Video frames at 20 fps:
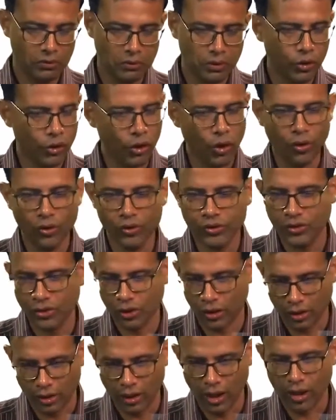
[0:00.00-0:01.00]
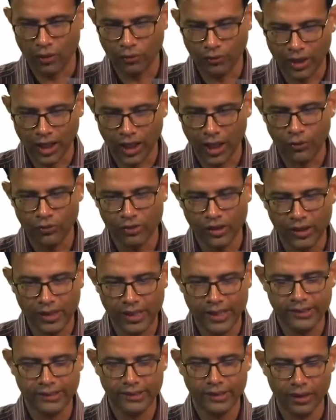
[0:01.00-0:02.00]
grows or how the
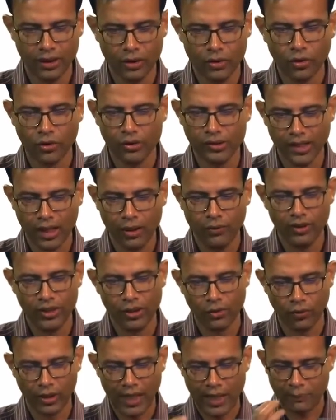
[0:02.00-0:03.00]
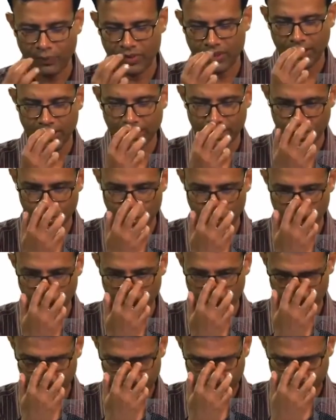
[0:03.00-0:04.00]
density grows, how it collapses and so
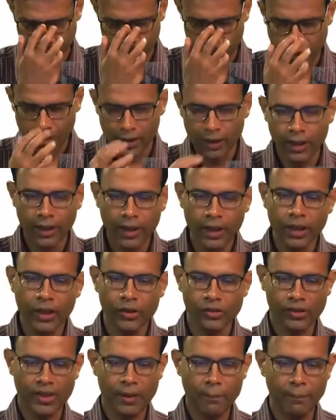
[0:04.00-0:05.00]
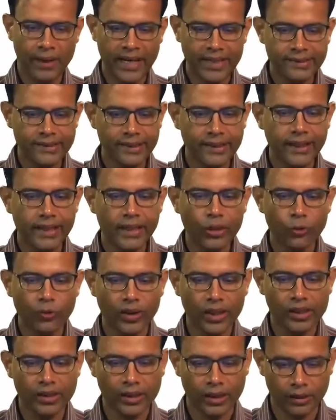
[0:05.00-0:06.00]
on. So, the basic
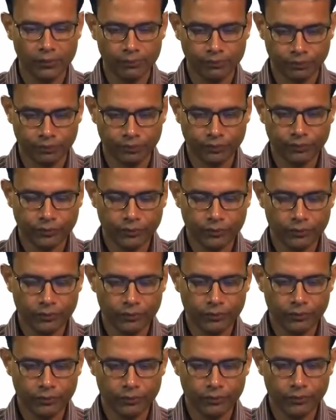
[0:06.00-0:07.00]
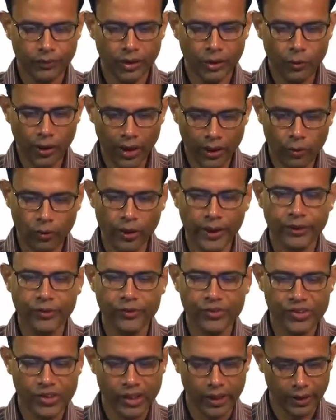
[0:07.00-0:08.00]
equation you are going
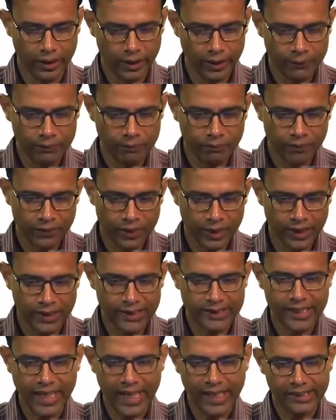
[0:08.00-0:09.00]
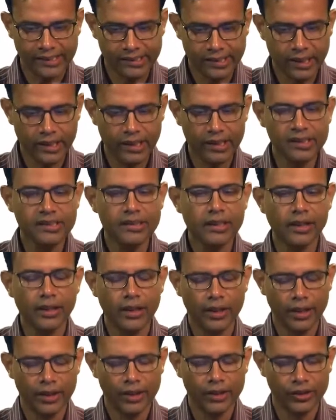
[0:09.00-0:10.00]
to study is the
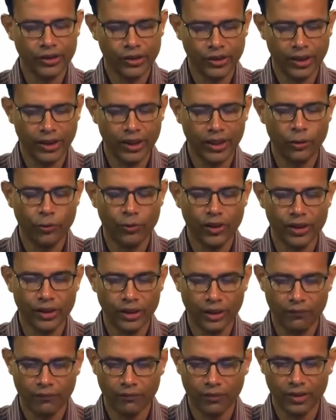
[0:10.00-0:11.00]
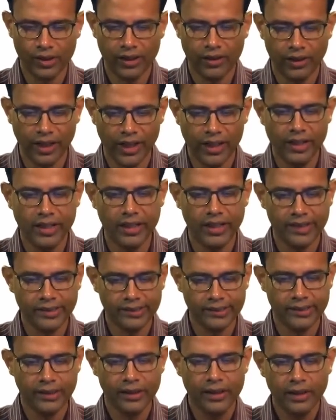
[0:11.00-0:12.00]
acceleration equation for the
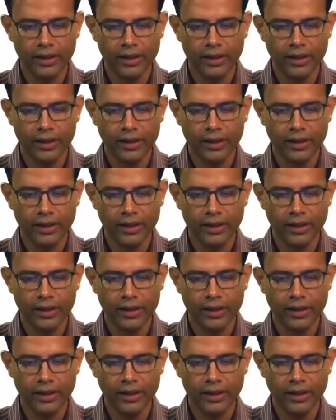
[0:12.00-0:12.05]
radius,